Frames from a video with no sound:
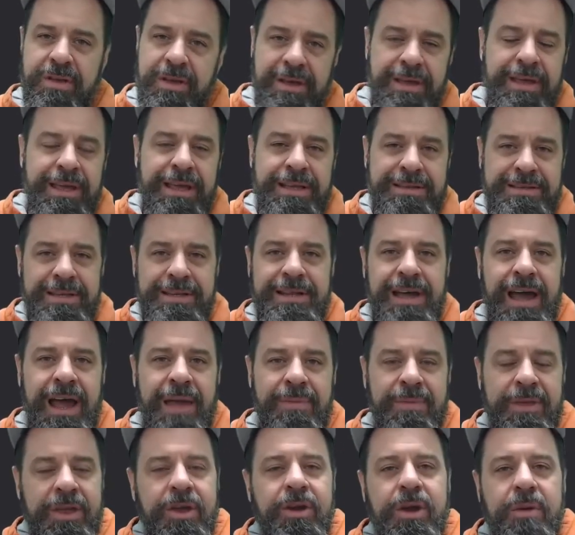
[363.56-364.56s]
is the time
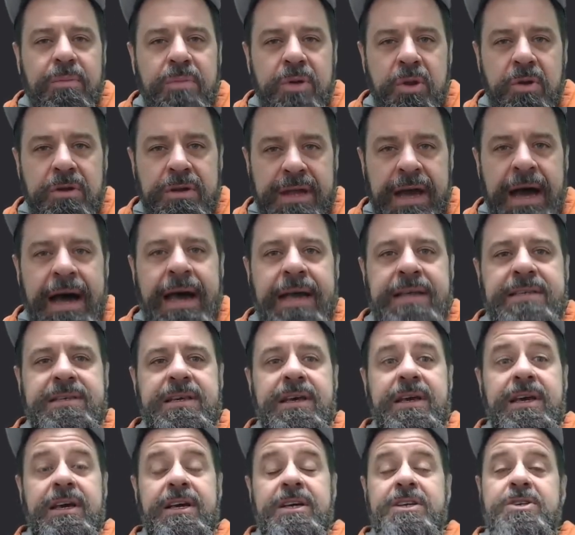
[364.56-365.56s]
that your computer dies.
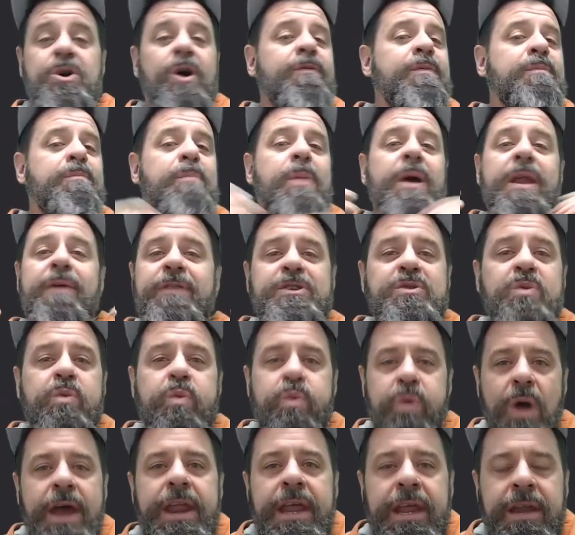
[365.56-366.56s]
So but if it's
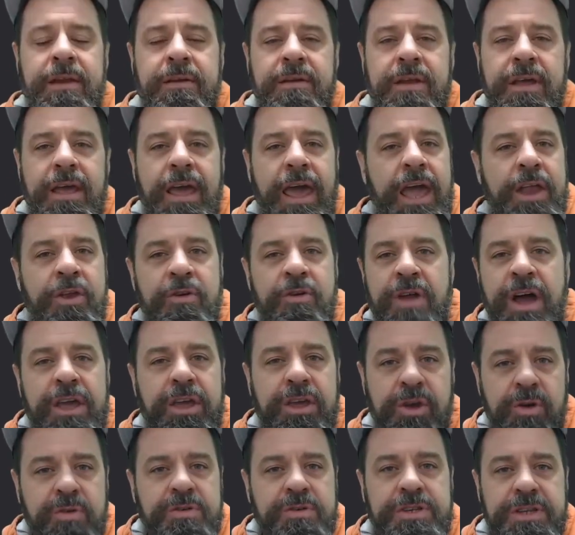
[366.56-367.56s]
running and you're not
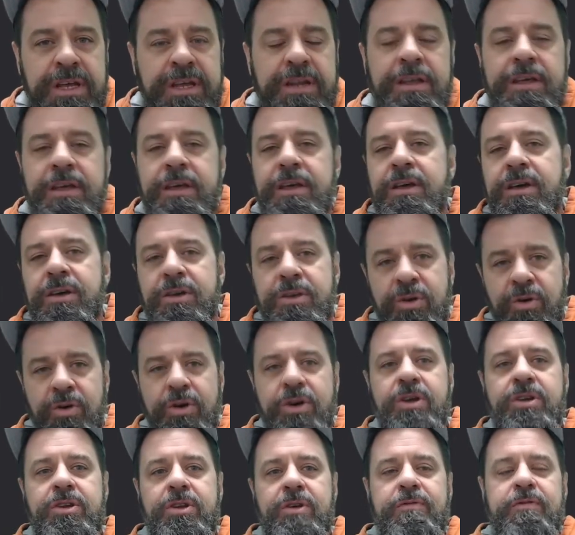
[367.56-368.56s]
using it, you
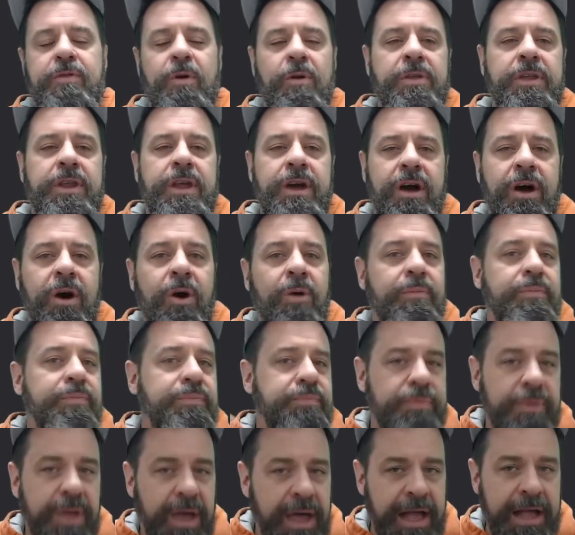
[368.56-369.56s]
could do folding at home.
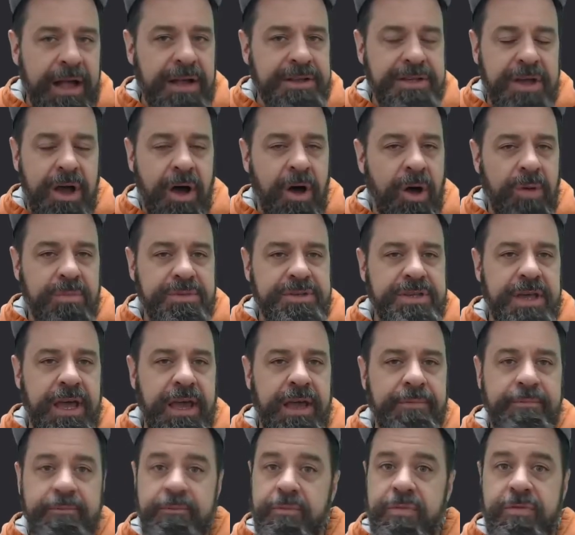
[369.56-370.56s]
That's all I'm
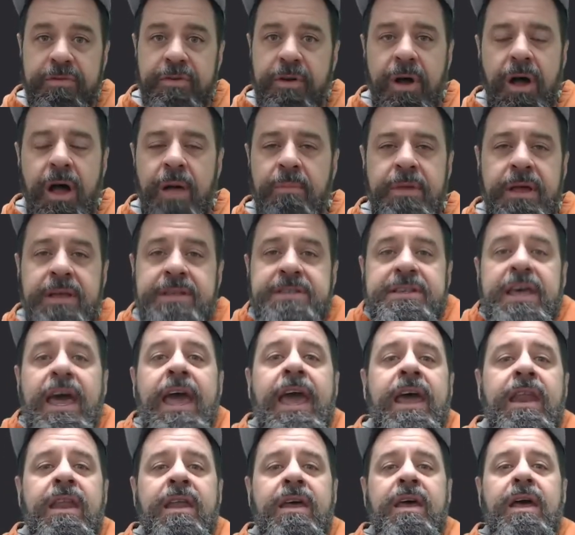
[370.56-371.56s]
saying. Well, I'm not
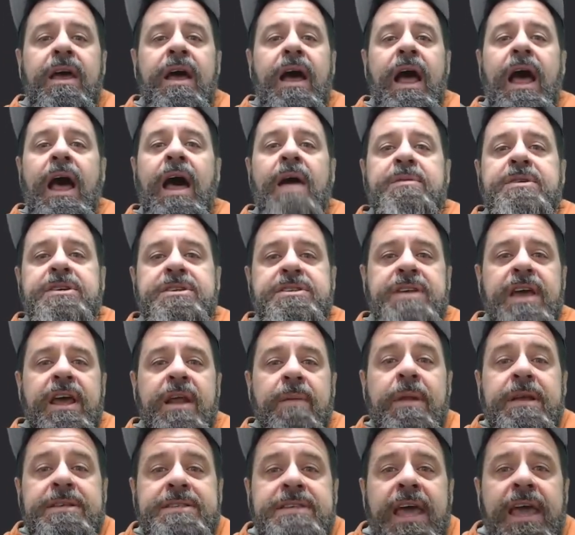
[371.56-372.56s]
saying, I'm just saying. I'm
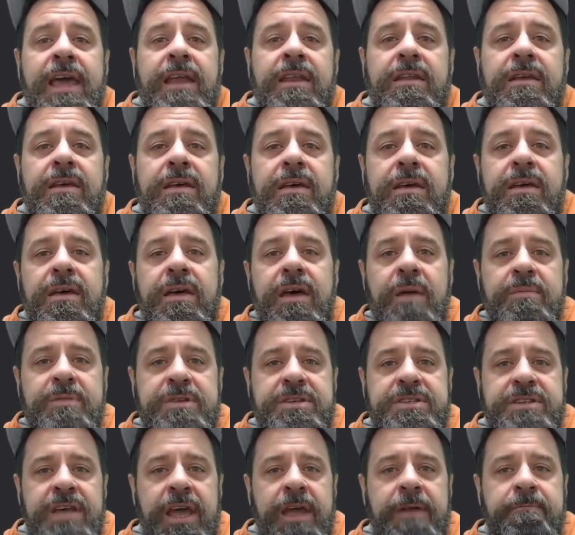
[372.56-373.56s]
not saying, I'm
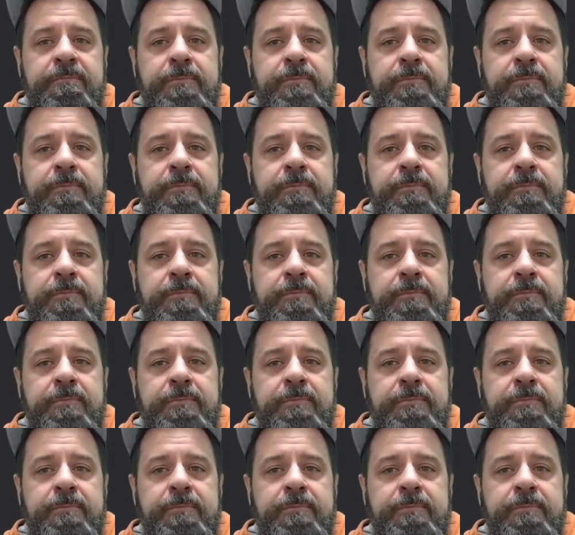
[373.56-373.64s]
just saying.